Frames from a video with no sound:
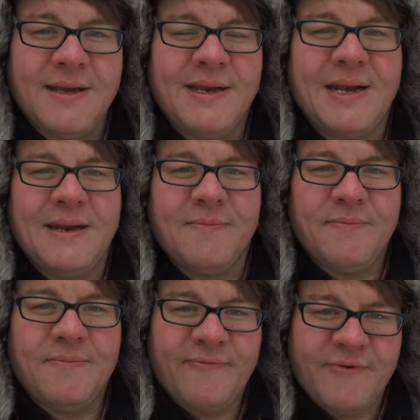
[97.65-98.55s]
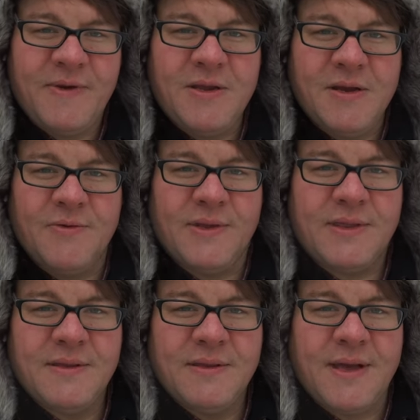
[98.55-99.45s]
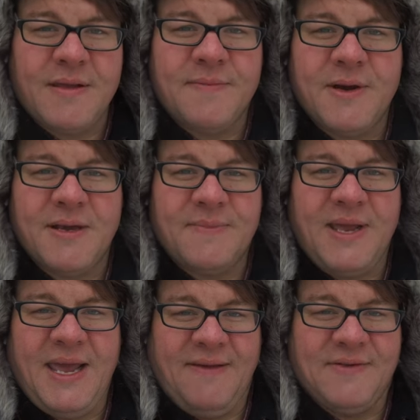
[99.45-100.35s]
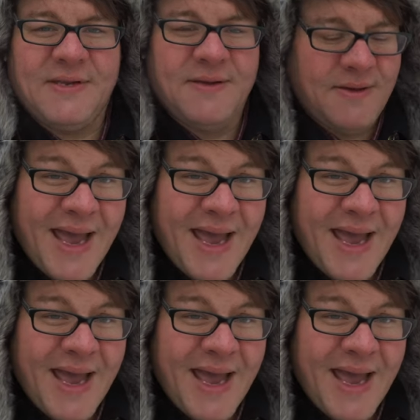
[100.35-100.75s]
and getting familiar with how the market behaves.